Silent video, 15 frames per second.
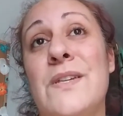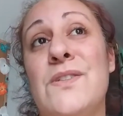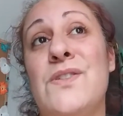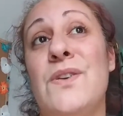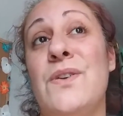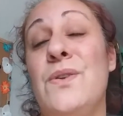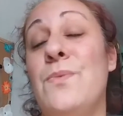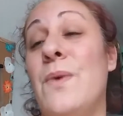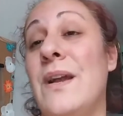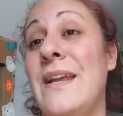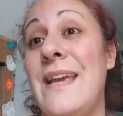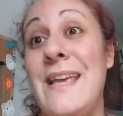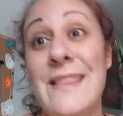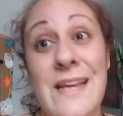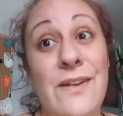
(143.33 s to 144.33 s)
So you want
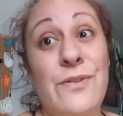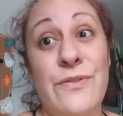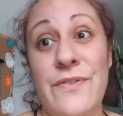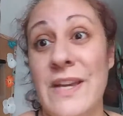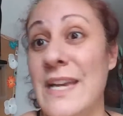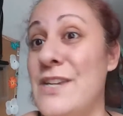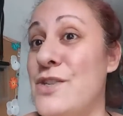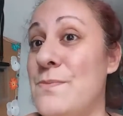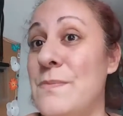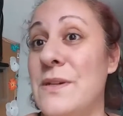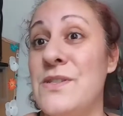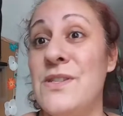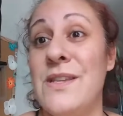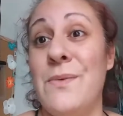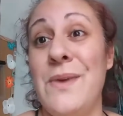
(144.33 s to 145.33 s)
to hit that notification
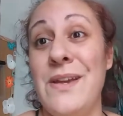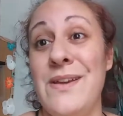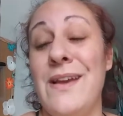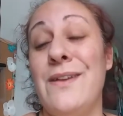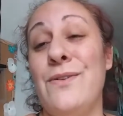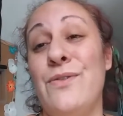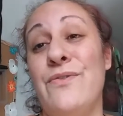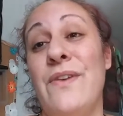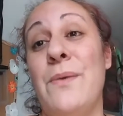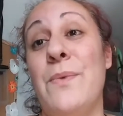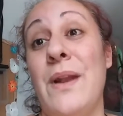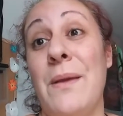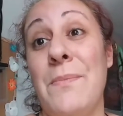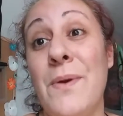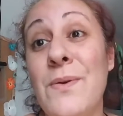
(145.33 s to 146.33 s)
bell so that way you get notified
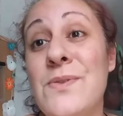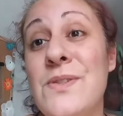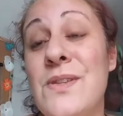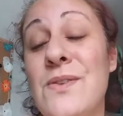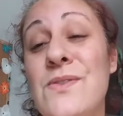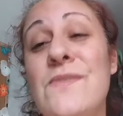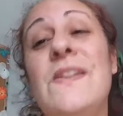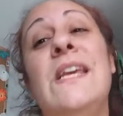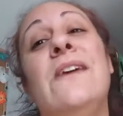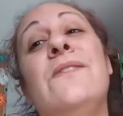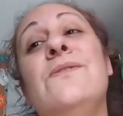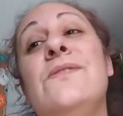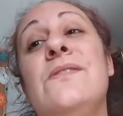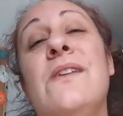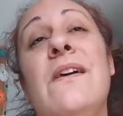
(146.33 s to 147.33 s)
when I post those
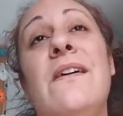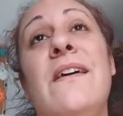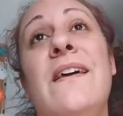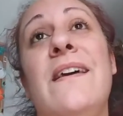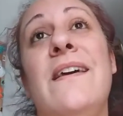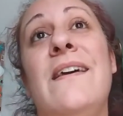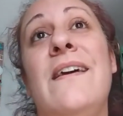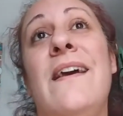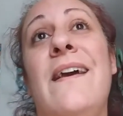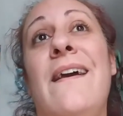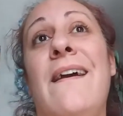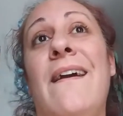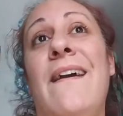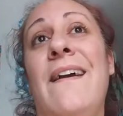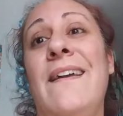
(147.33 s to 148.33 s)
videos.
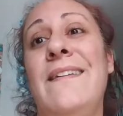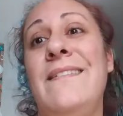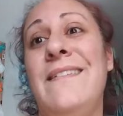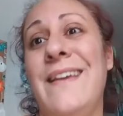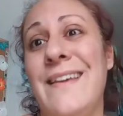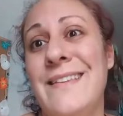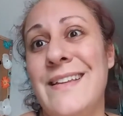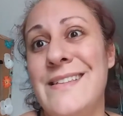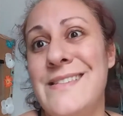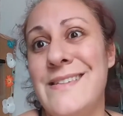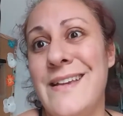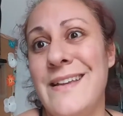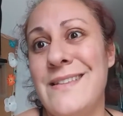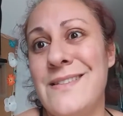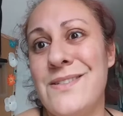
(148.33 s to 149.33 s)
And yeah, let's
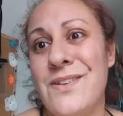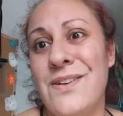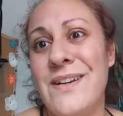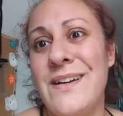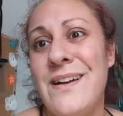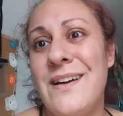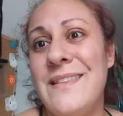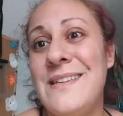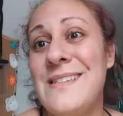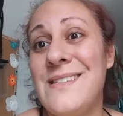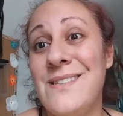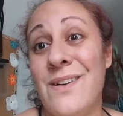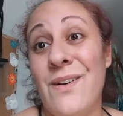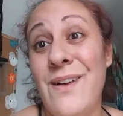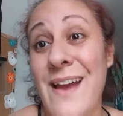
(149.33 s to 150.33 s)
get started on this
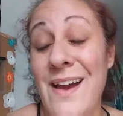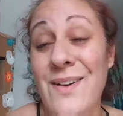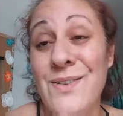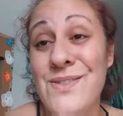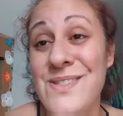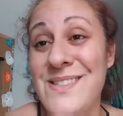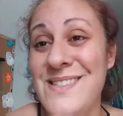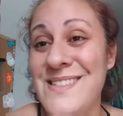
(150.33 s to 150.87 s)
dollhouse.